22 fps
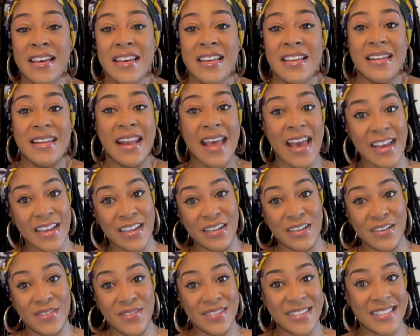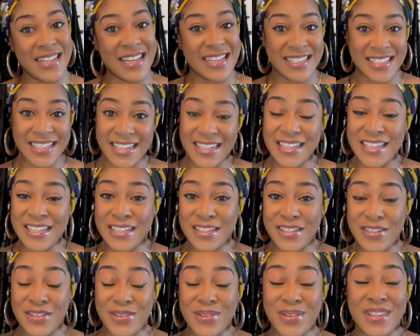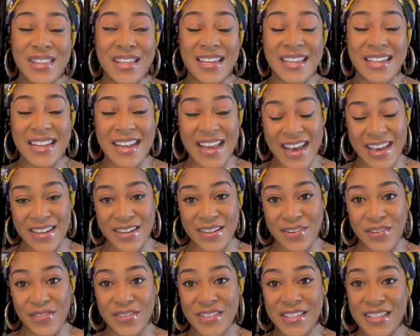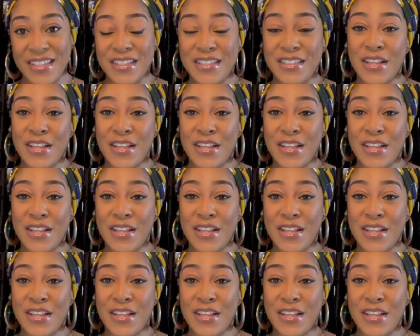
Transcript: Negatives, let's get into the negatives.